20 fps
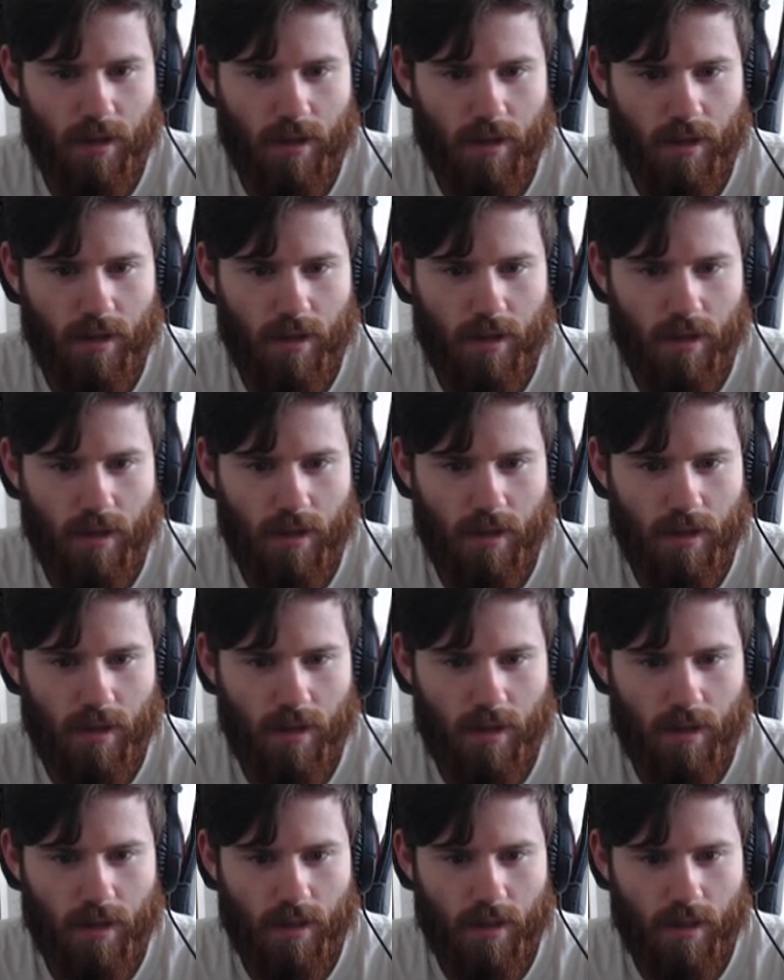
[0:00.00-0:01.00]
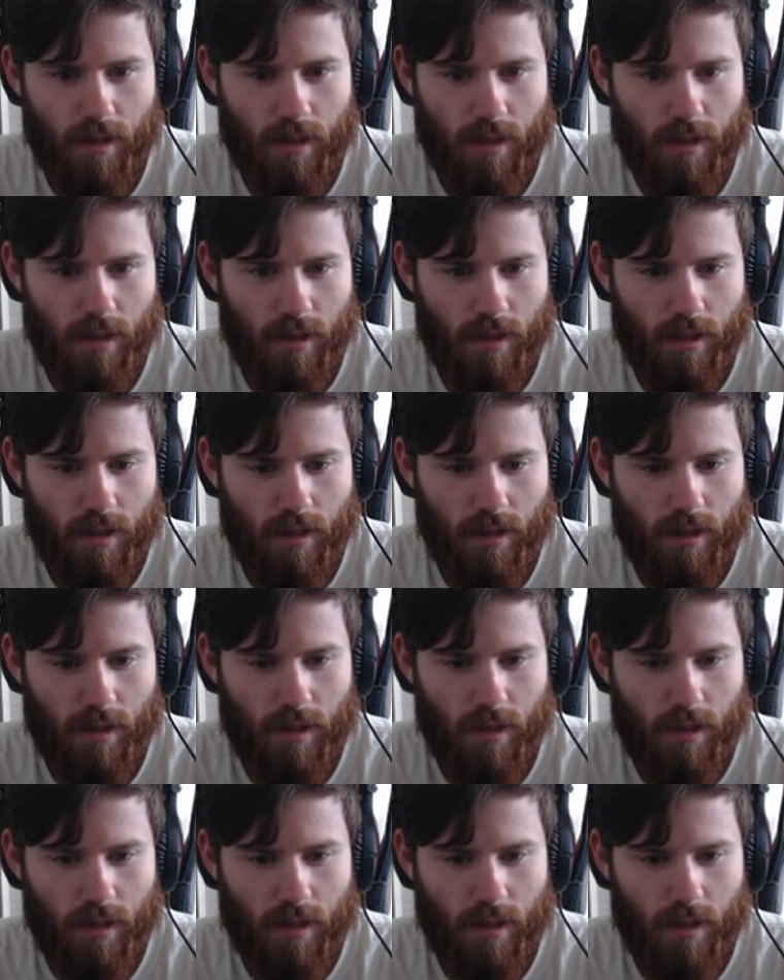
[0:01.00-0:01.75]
No one is speaking in this clip.